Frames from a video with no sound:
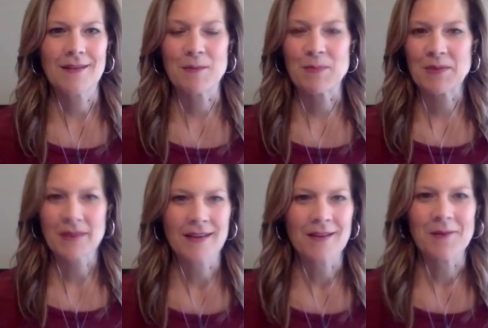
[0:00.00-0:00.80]

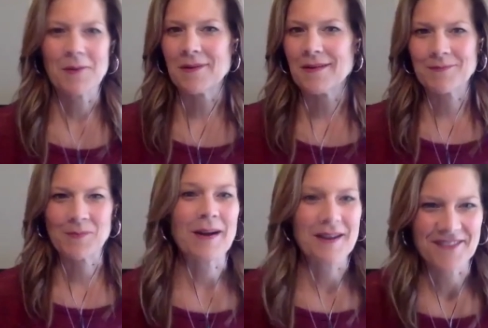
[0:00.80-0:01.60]
Berlin or
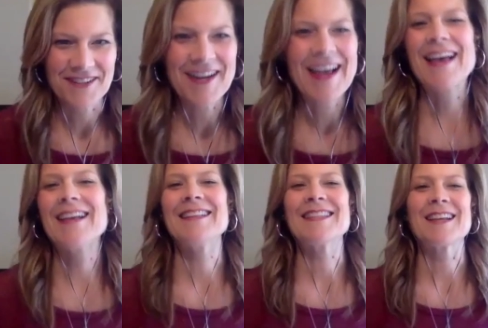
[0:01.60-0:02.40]
wherever.
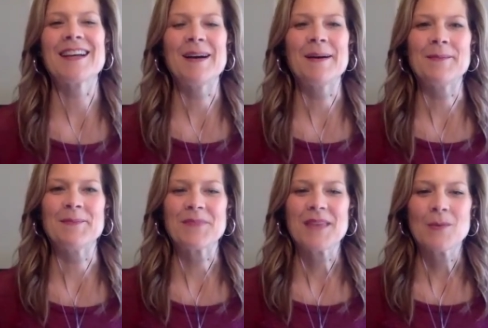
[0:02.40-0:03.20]
And
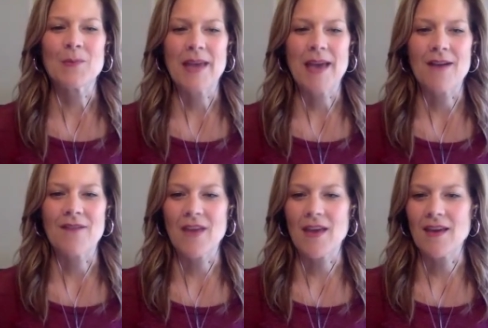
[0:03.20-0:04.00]
we
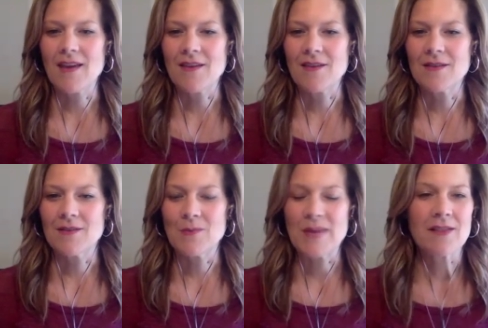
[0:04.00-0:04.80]
have a
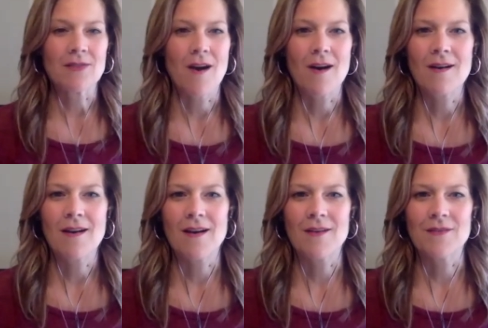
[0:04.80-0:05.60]
week long
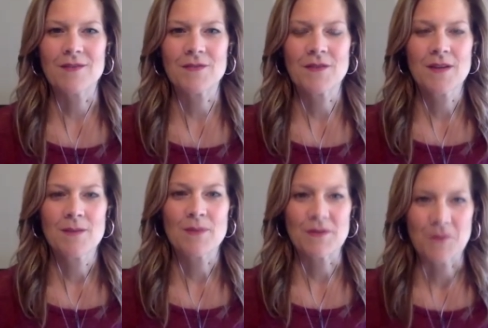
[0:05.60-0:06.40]
of
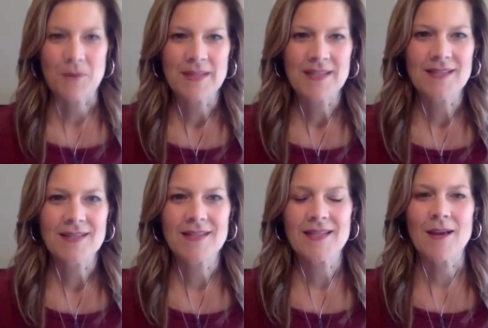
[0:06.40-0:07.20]

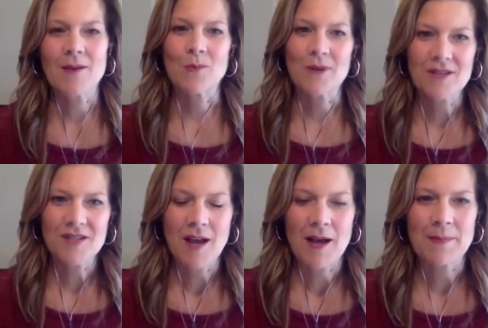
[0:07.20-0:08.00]
performances and
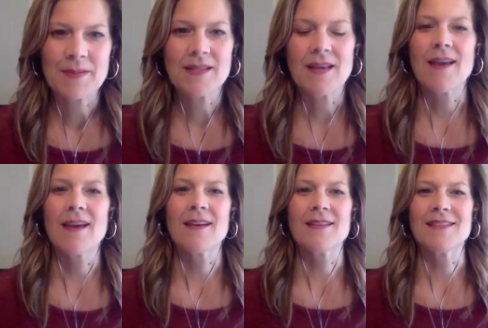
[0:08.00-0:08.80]
workshops
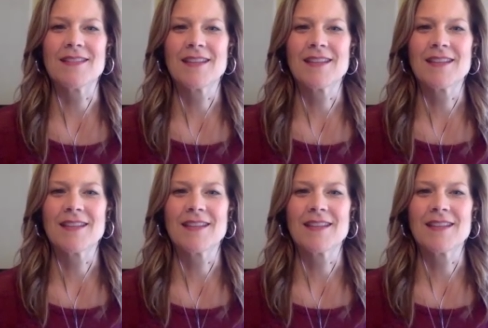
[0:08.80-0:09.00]
and